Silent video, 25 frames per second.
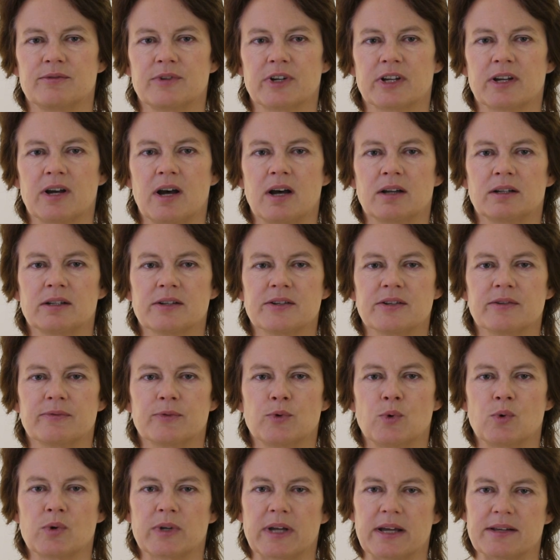regardless of
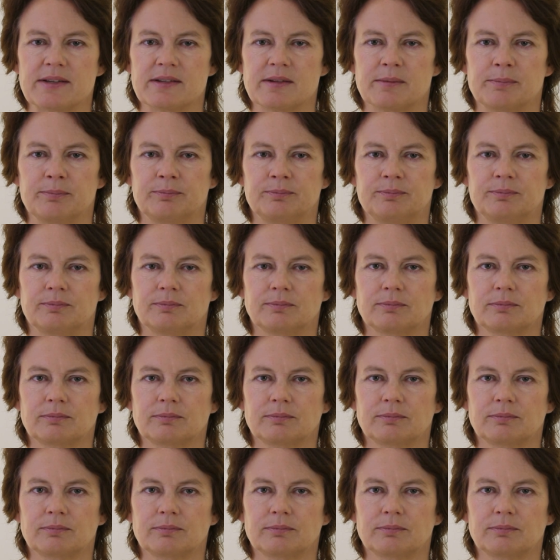orgasm,